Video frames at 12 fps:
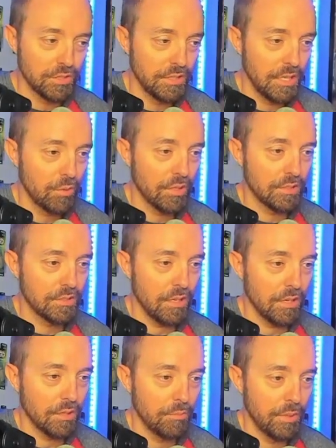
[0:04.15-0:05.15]
Today we're going to
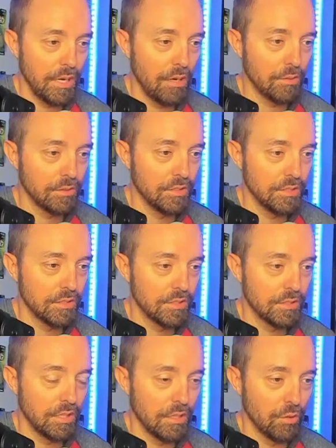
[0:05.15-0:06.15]
talk about this
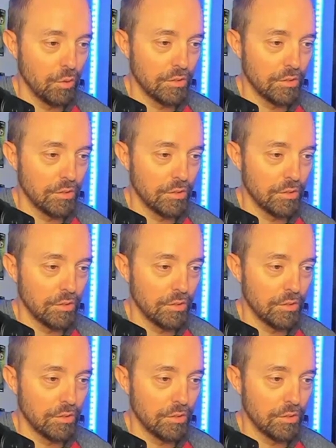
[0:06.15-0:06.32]
Lord